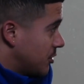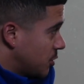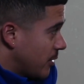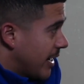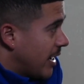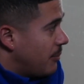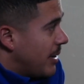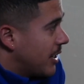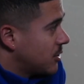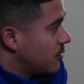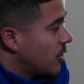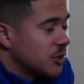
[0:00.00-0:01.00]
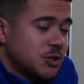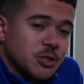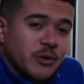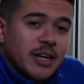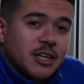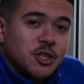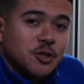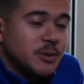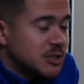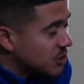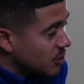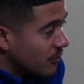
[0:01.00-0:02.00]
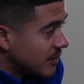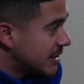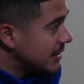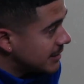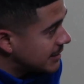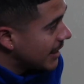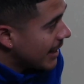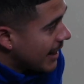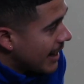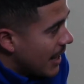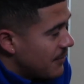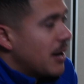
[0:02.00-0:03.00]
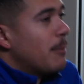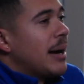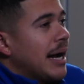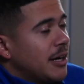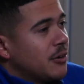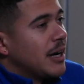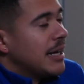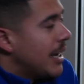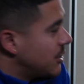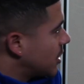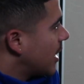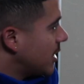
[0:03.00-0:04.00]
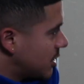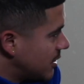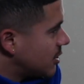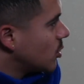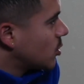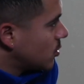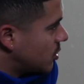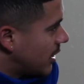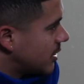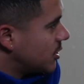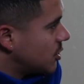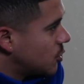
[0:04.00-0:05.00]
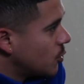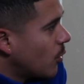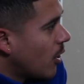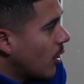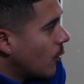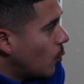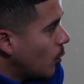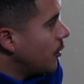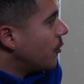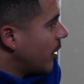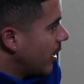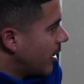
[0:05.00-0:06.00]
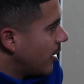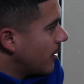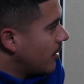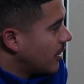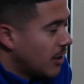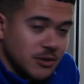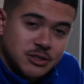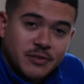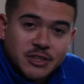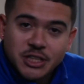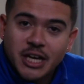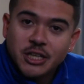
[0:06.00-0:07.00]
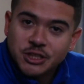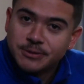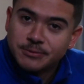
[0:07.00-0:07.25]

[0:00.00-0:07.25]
So I got a Bachelor of Arts degree in Human Services, and then a minor in Education and Social Justice through our Woodring College of Education.